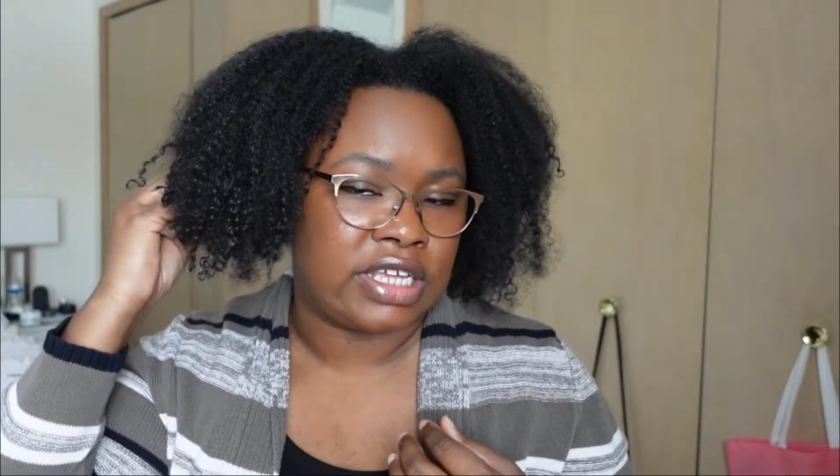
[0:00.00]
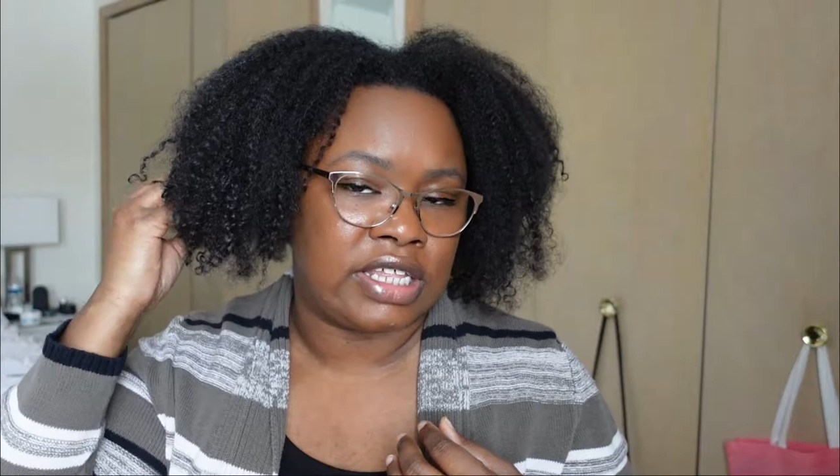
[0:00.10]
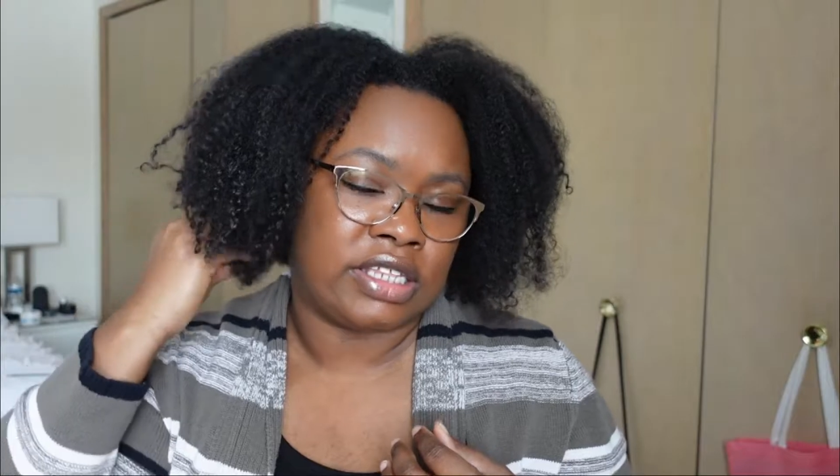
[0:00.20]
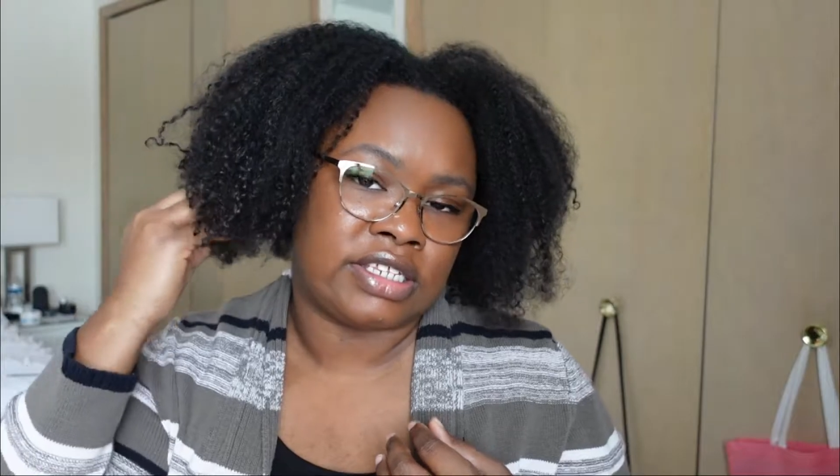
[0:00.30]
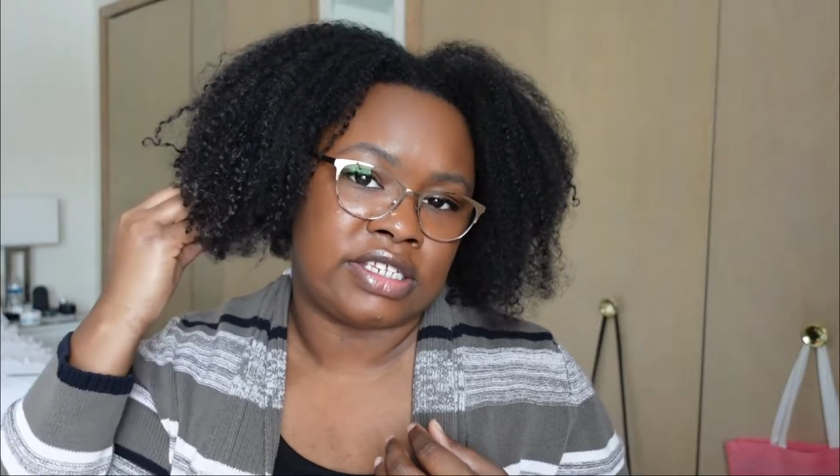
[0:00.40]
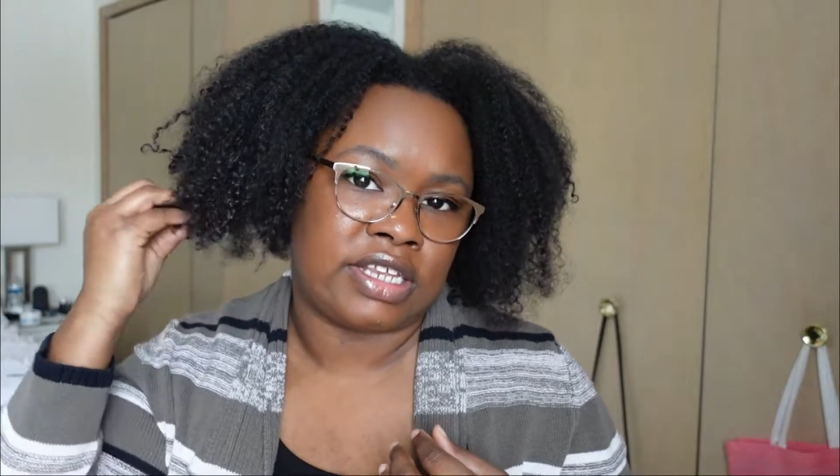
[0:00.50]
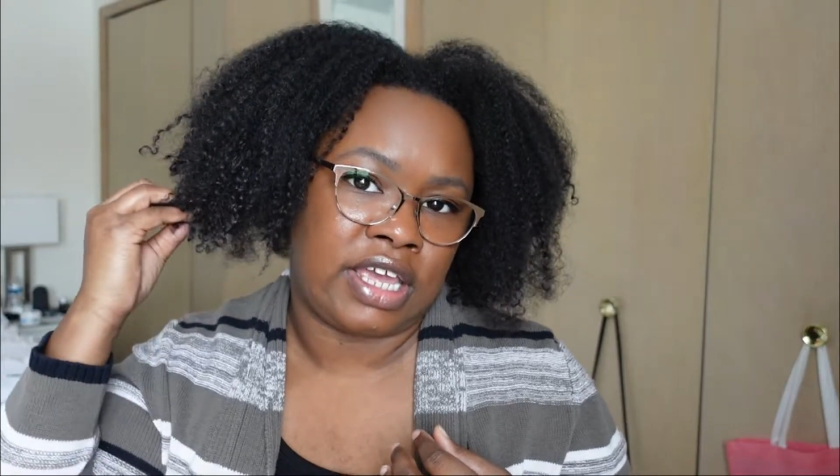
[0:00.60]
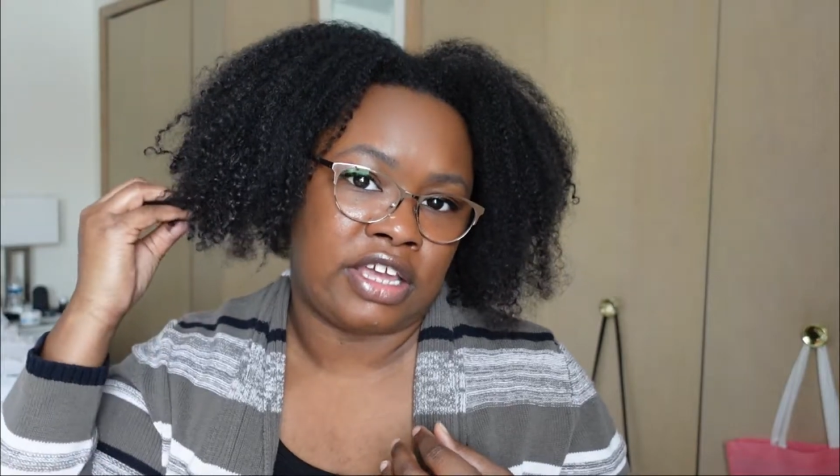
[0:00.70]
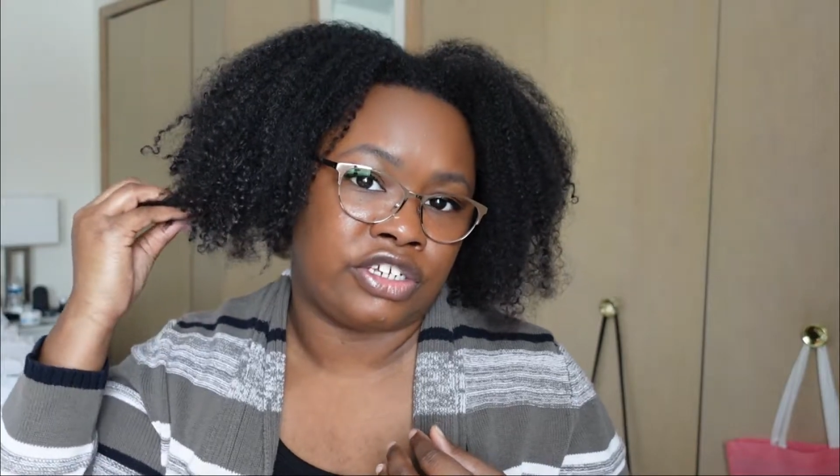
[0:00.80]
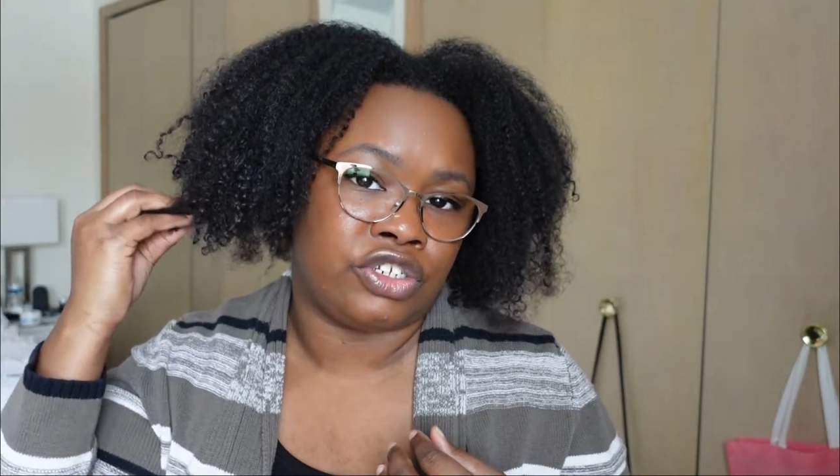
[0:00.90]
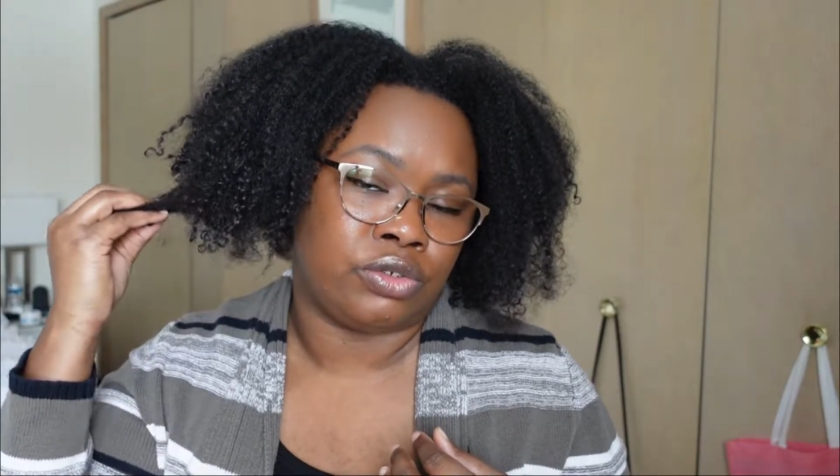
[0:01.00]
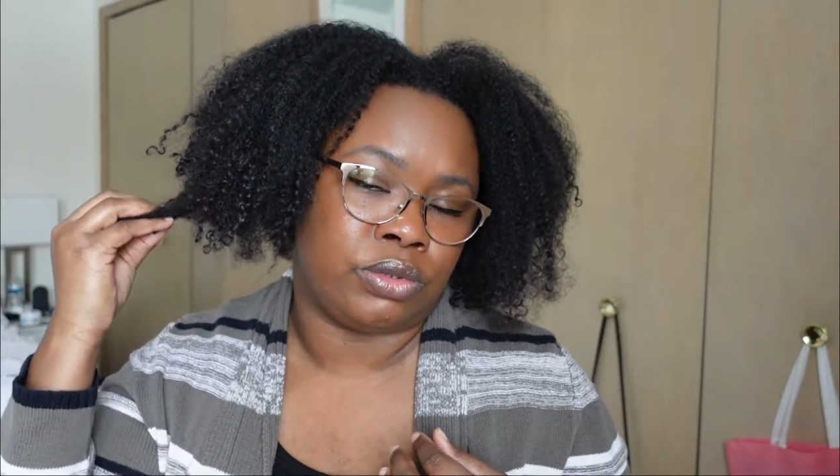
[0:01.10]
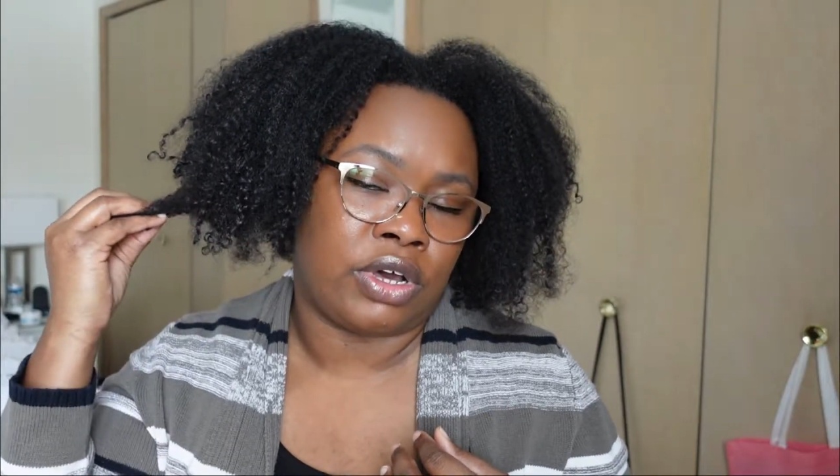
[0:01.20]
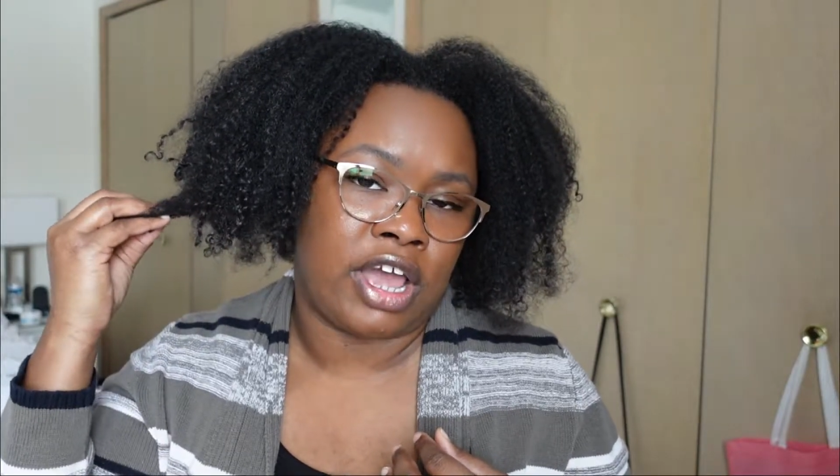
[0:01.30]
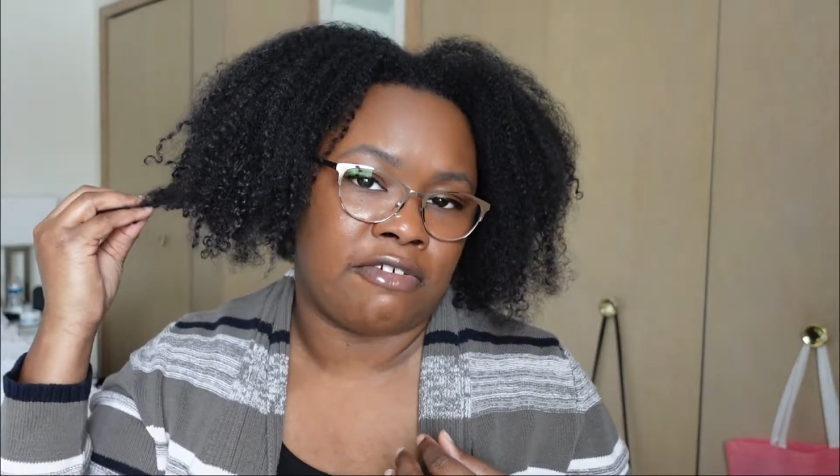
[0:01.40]
in this state because you
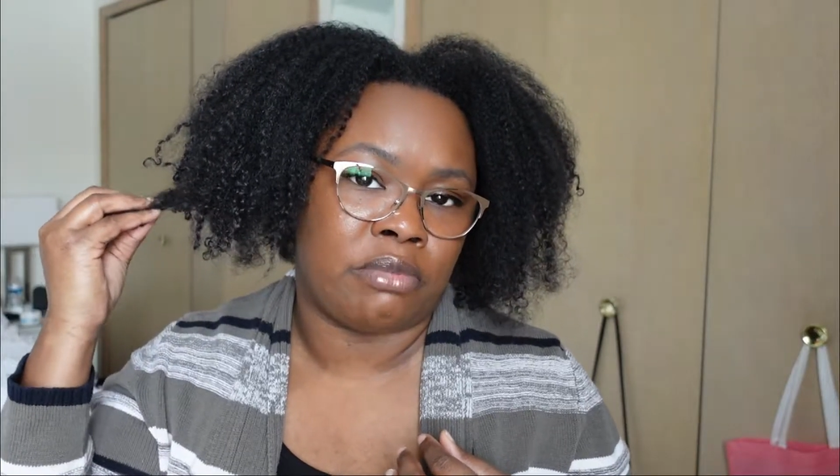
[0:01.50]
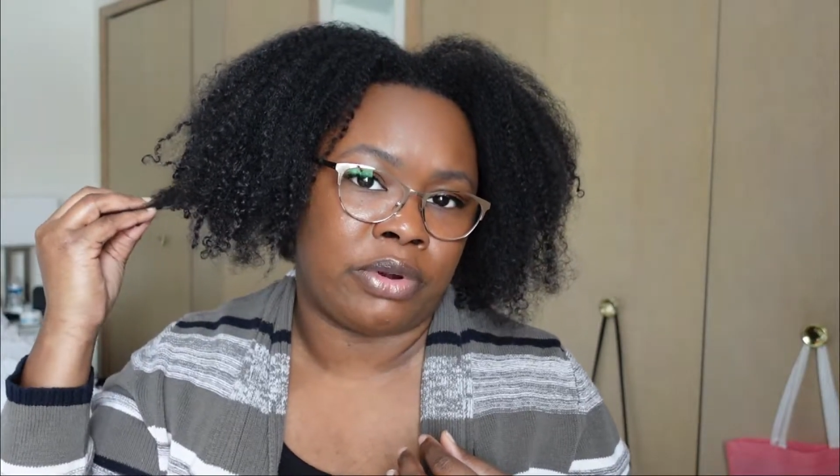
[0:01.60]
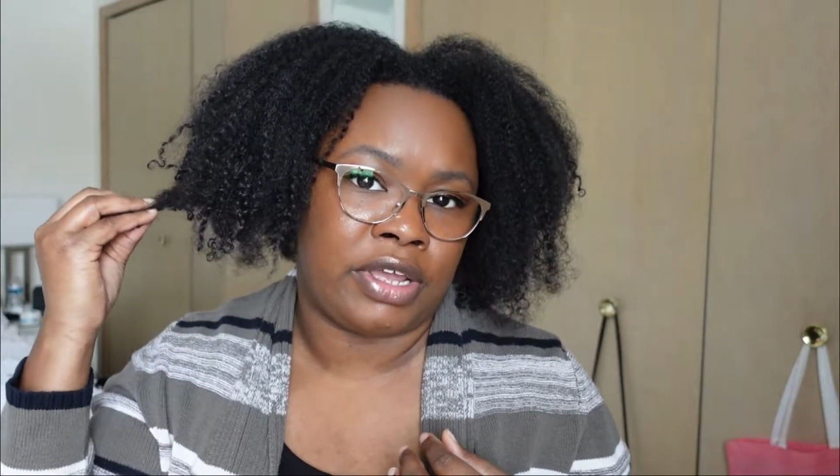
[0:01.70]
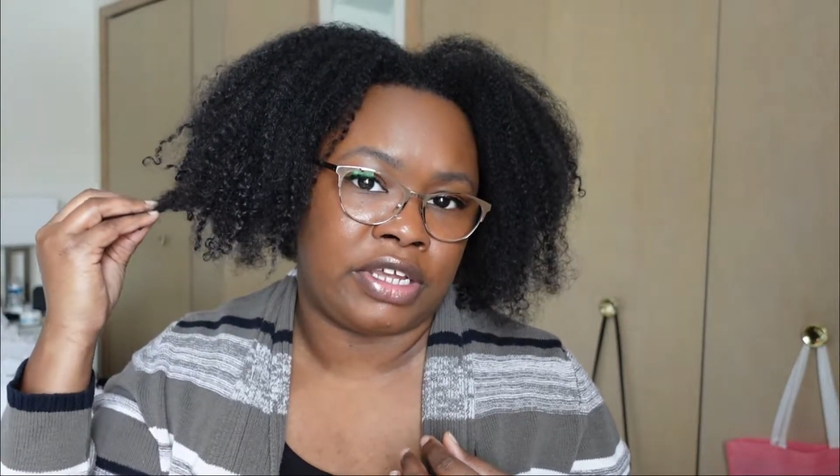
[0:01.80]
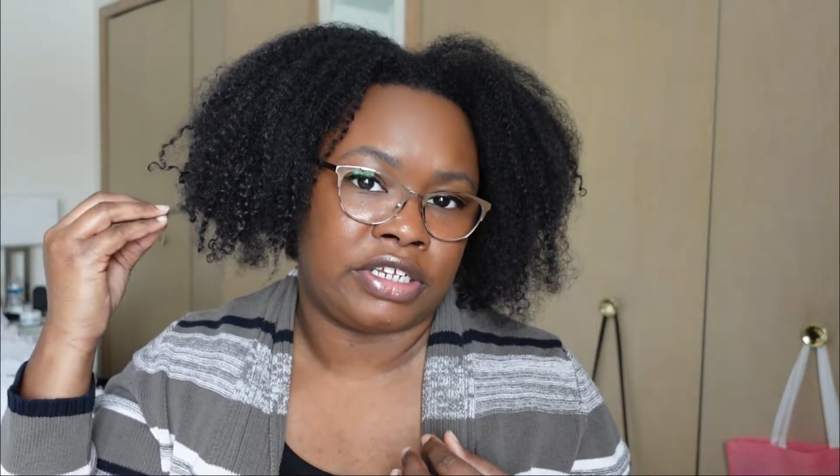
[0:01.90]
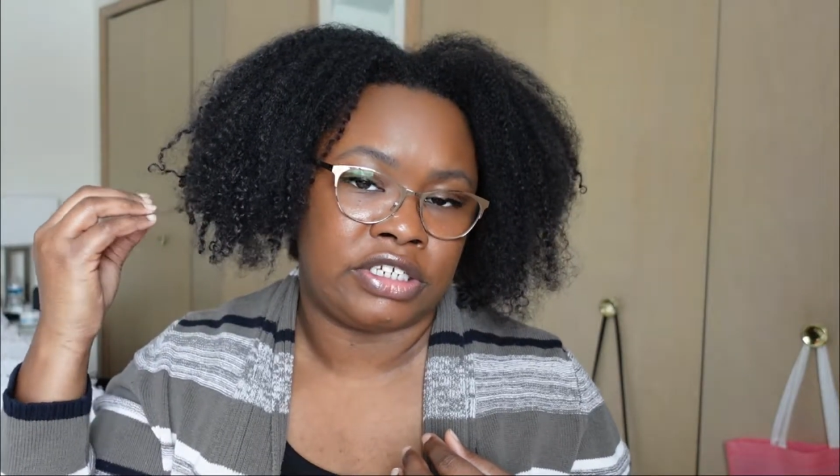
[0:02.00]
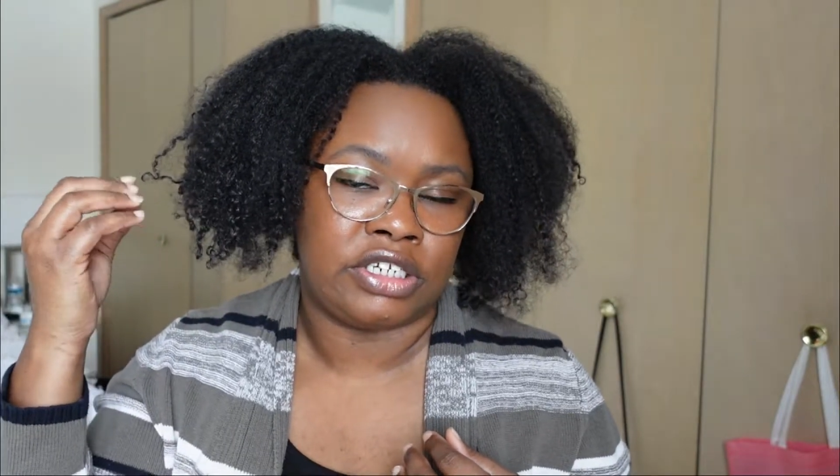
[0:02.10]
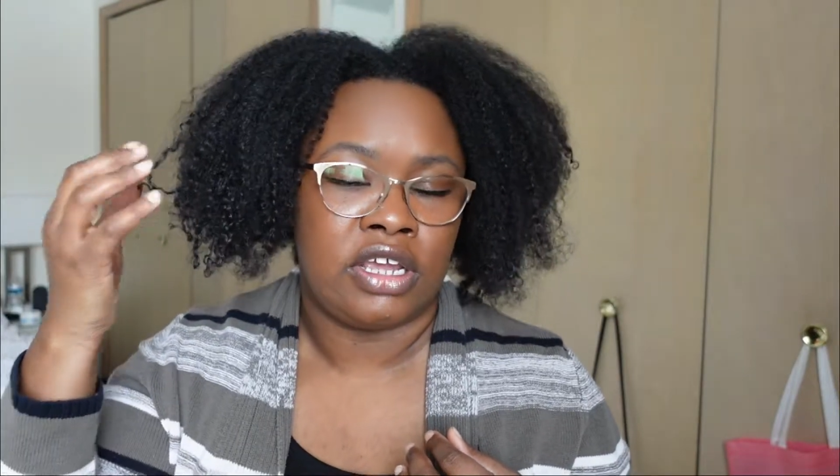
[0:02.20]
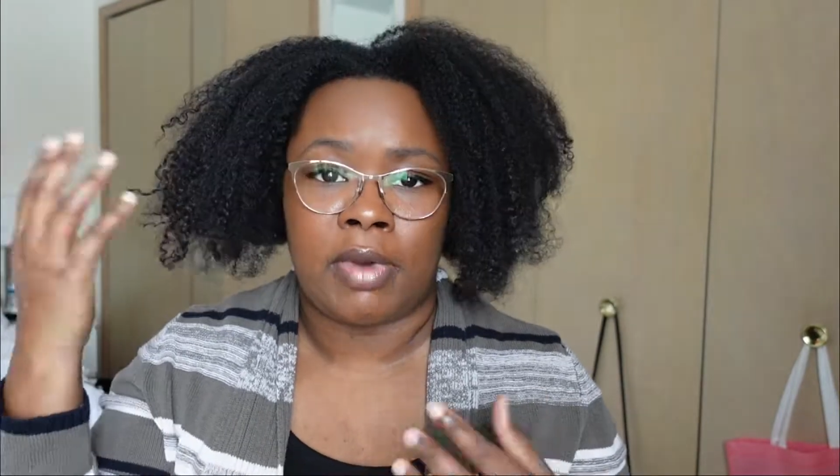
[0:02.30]
will have breakage.